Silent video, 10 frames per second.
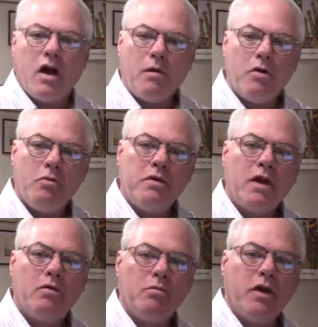I'm hoping
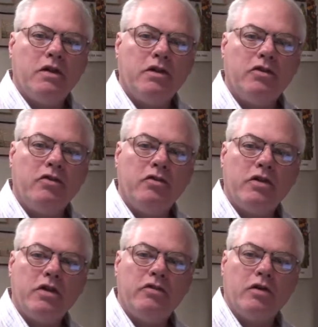I won't make
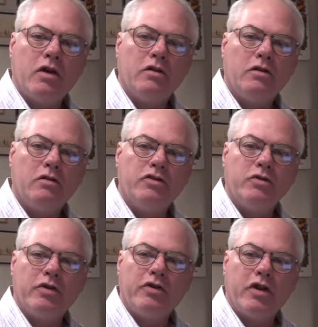these little
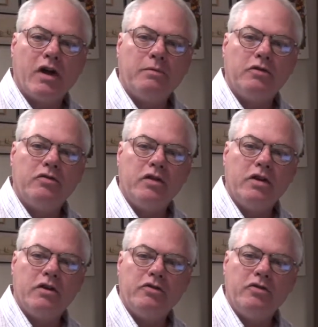short synopsis
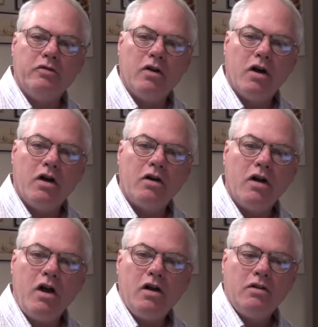videos too long.
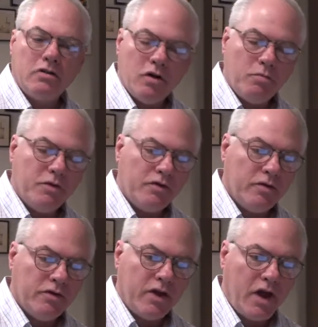Hope this
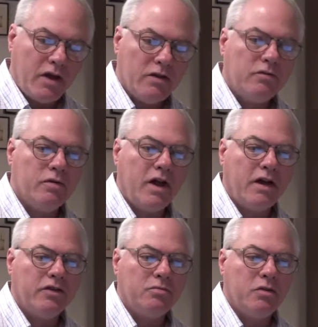one
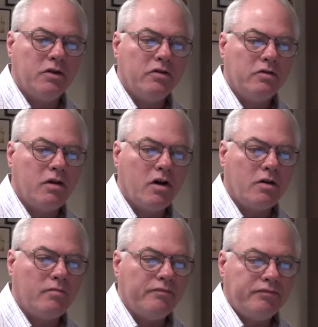hasn't been too
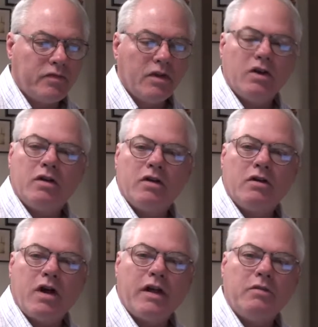long.
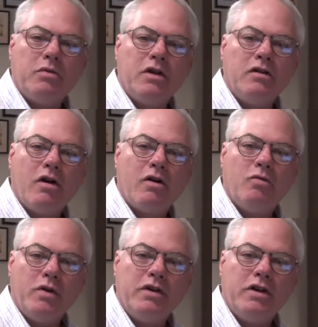I can be
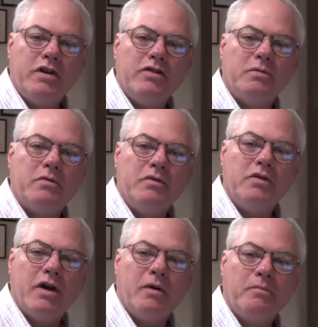long-winded, as some of
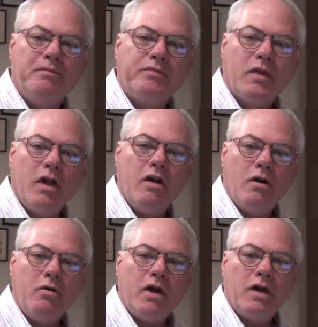you know.
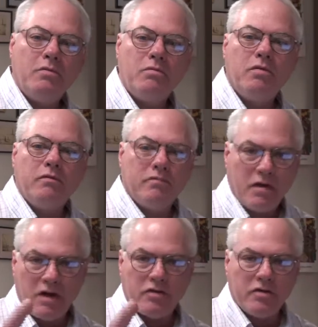Okay,
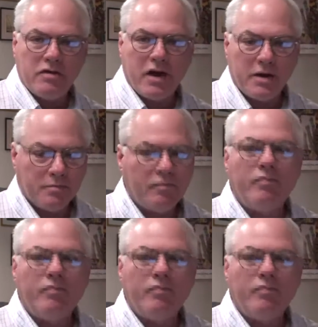have a good day.